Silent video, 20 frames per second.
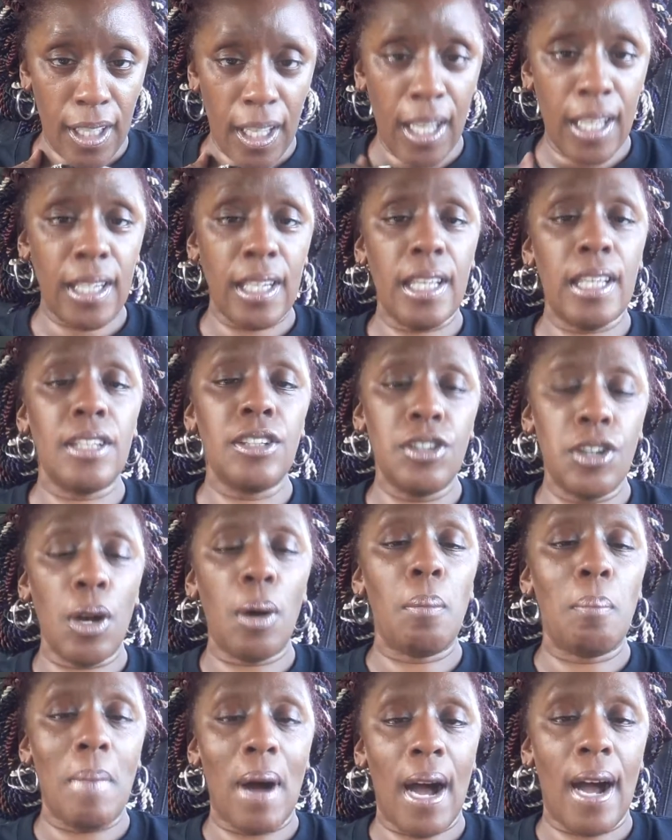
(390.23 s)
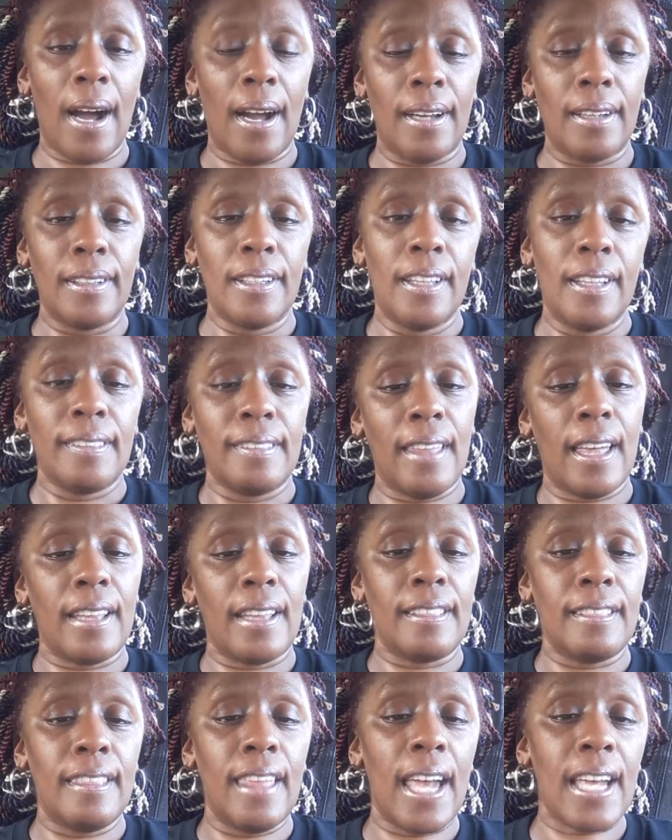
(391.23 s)
and in your mind
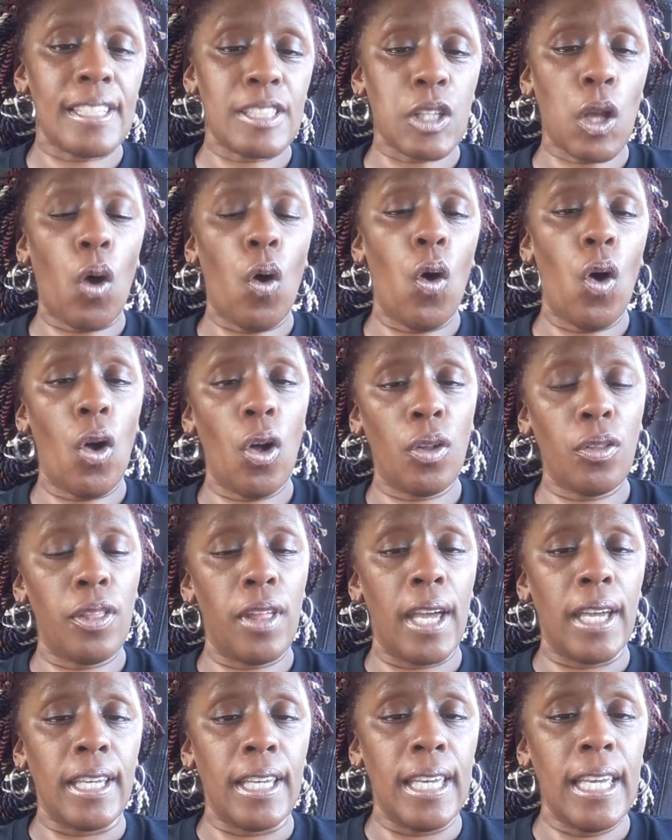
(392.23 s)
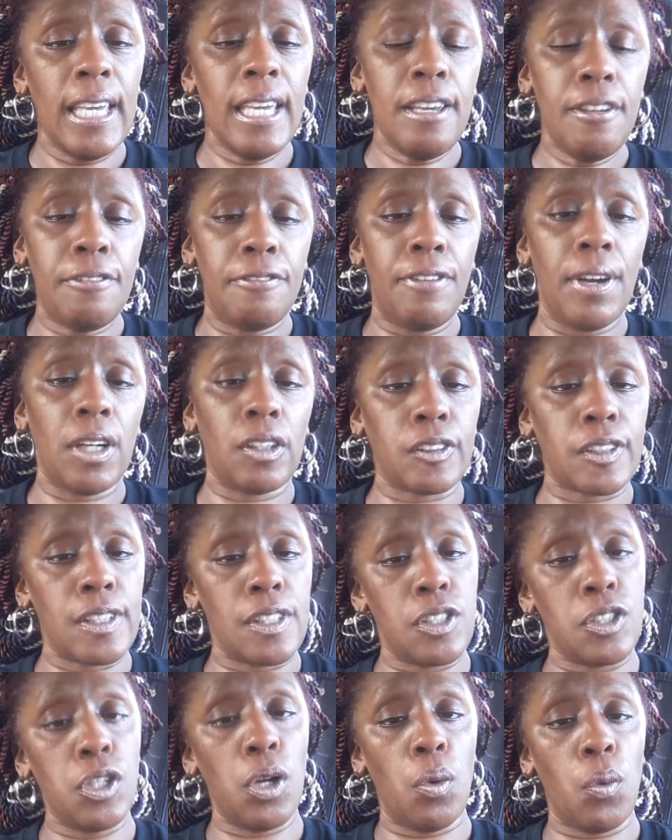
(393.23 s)
that that's all that he felt
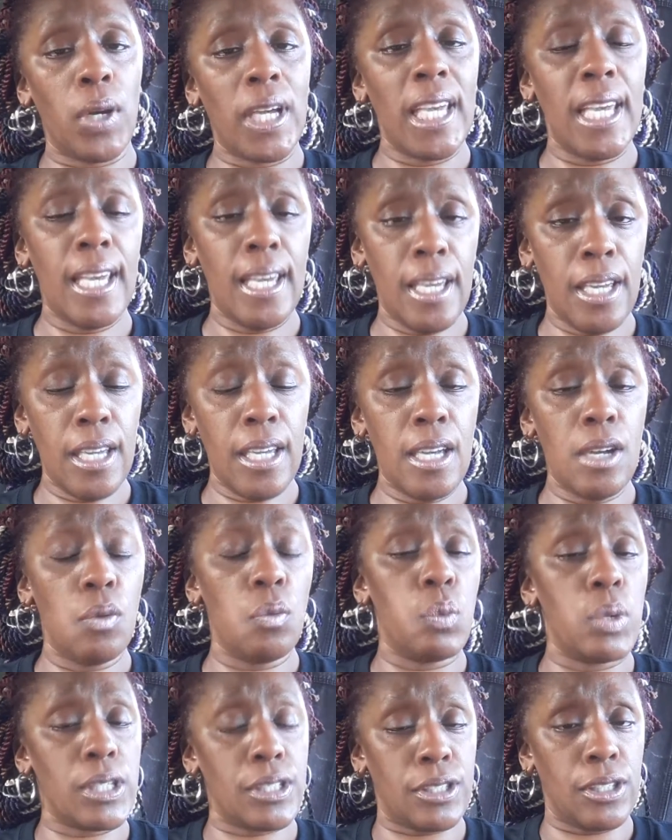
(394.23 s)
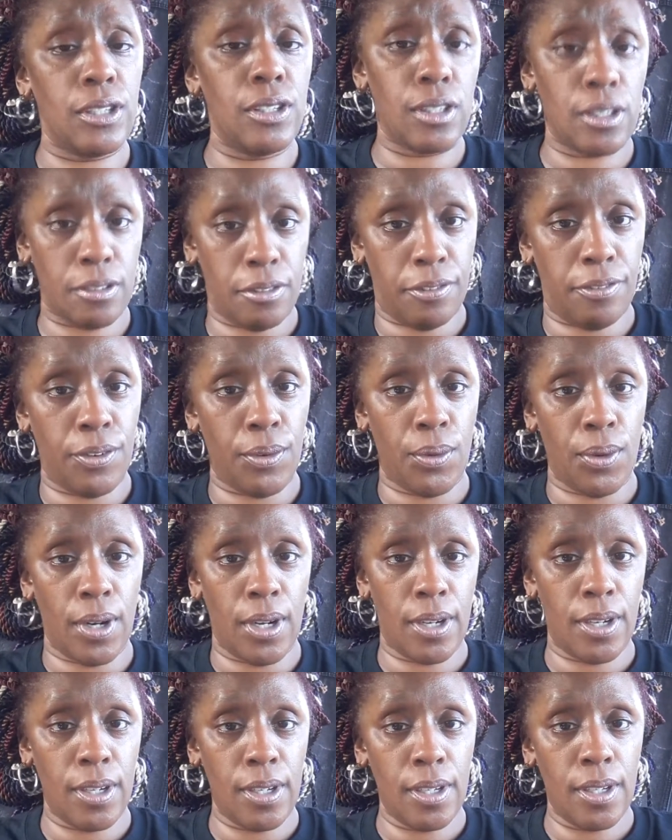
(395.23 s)
as though he was good for.